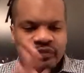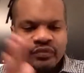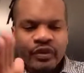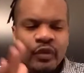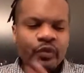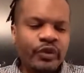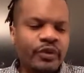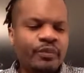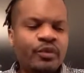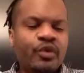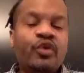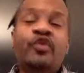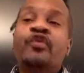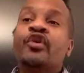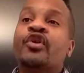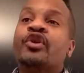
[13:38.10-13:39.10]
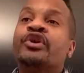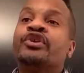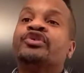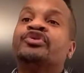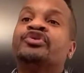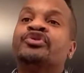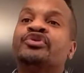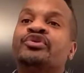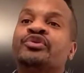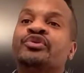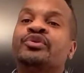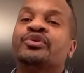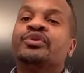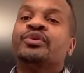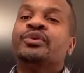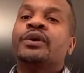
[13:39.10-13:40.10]
we move on
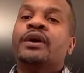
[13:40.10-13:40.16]
to